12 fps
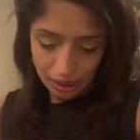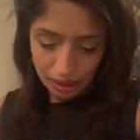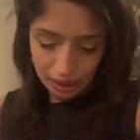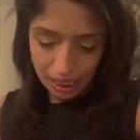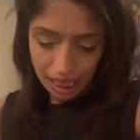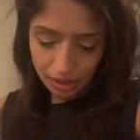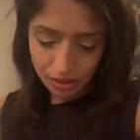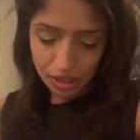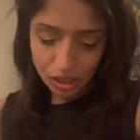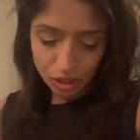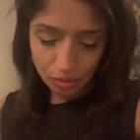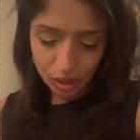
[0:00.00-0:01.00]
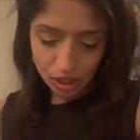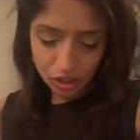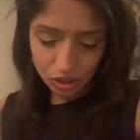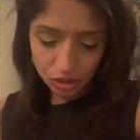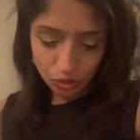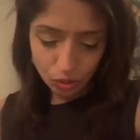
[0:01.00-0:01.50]
caring so
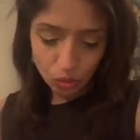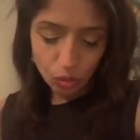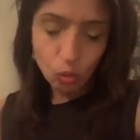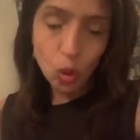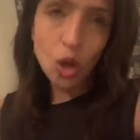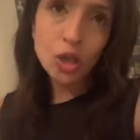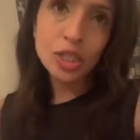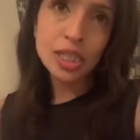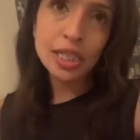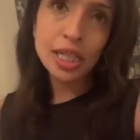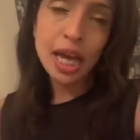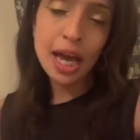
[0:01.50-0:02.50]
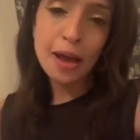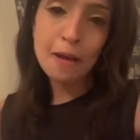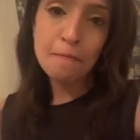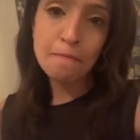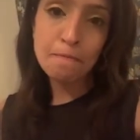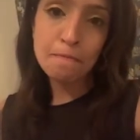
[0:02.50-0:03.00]
much what
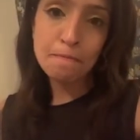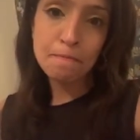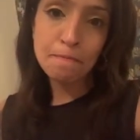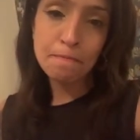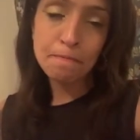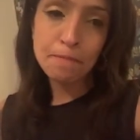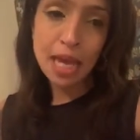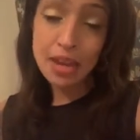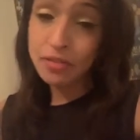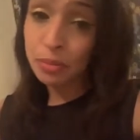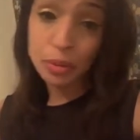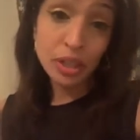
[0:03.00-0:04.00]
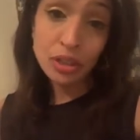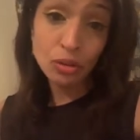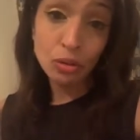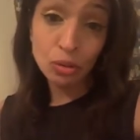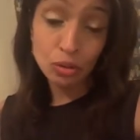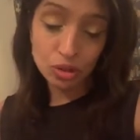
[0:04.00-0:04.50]
everybody
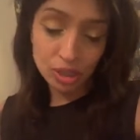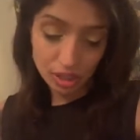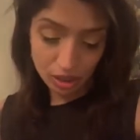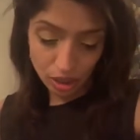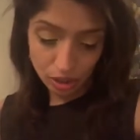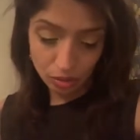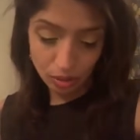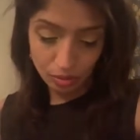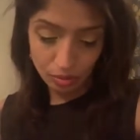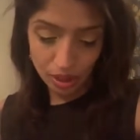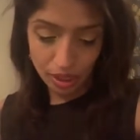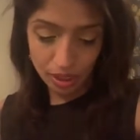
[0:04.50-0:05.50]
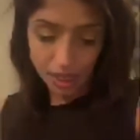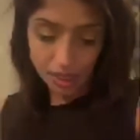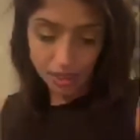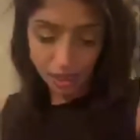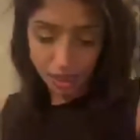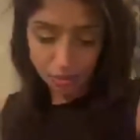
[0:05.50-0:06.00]
thought, what my
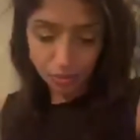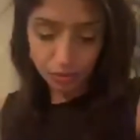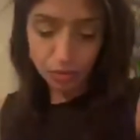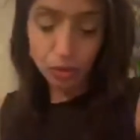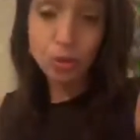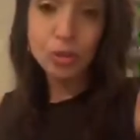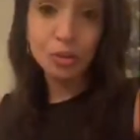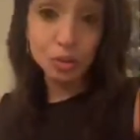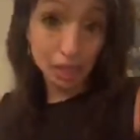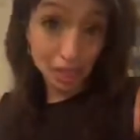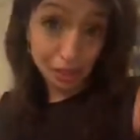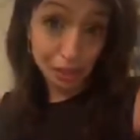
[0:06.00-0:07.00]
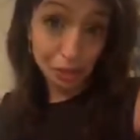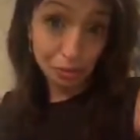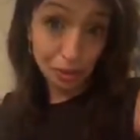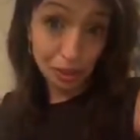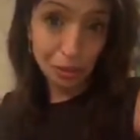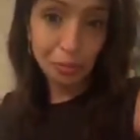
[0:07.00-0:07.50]
ex-husband thought.
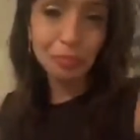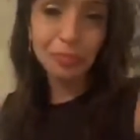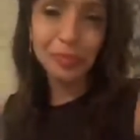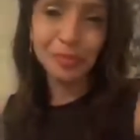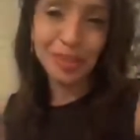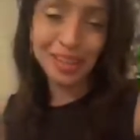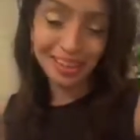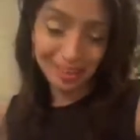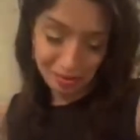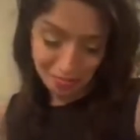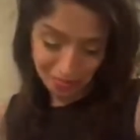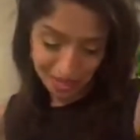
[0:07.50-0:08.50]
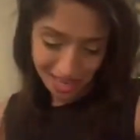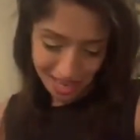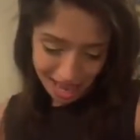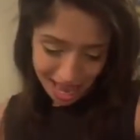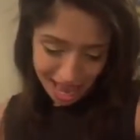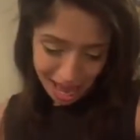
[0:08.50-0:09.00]
Ex-husband now. But
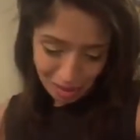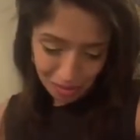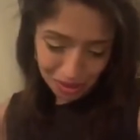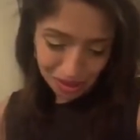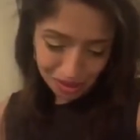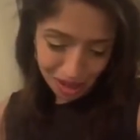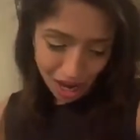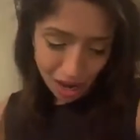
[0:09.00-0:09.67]
I